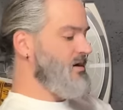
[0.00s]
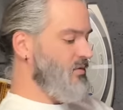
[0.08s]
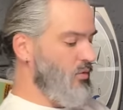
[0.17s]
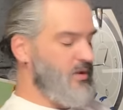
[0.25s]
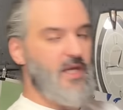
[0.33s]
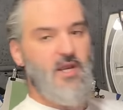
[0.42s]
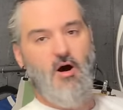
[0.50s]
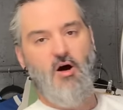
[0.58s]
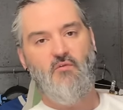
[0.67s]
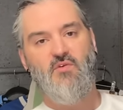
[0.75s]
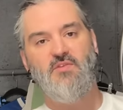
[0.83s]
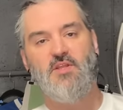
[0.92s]
We'll kick it
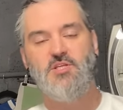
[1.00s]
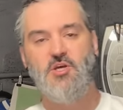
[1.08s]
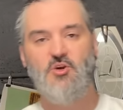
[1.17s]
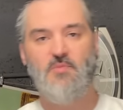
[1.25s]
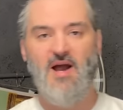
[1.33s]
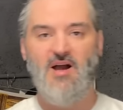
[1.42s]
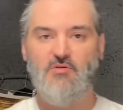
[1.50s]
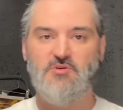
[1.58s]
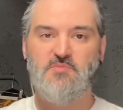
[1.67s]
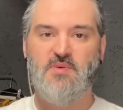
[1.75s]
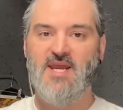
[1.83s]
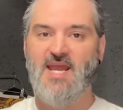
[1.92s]
off with the £2
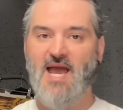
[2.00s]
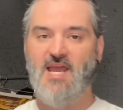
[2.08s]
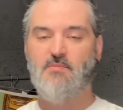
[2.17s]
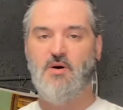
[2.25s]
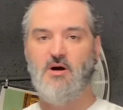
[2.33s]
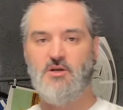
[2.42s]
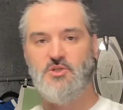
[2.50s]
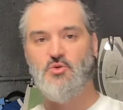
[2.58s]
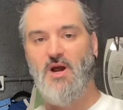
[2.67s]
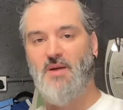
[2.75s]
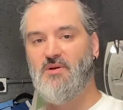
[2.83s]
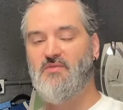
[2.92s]
PA
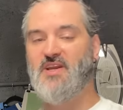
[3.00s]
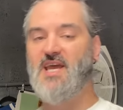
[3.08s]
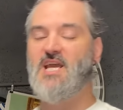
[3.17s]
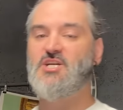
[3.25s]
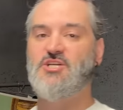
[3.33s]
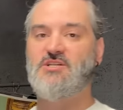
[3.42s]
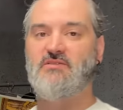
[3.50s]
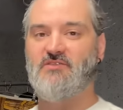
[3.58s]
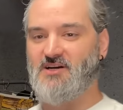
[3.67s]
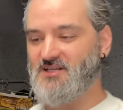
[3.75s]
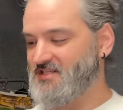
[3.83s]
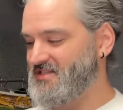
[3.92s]
personal amplification
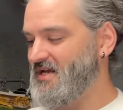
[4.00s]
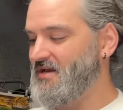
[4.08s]
device.